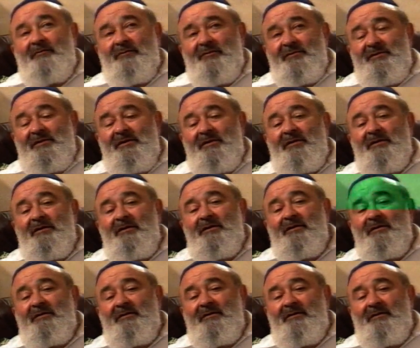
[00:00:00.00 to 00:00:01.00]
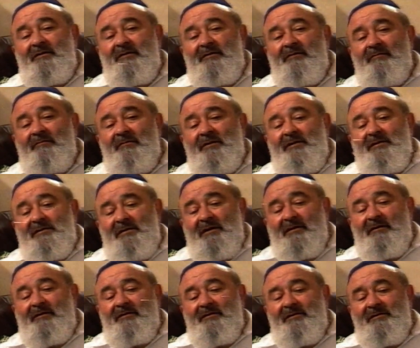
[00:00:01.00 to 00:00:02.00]
to Sydney, and they
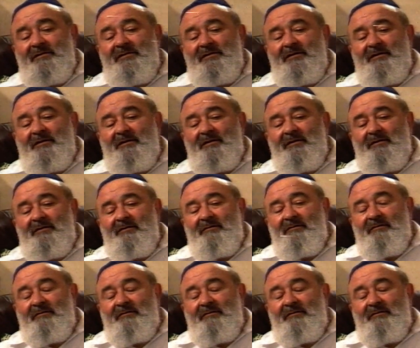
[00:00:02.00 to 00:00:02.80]
settled in Sydney, and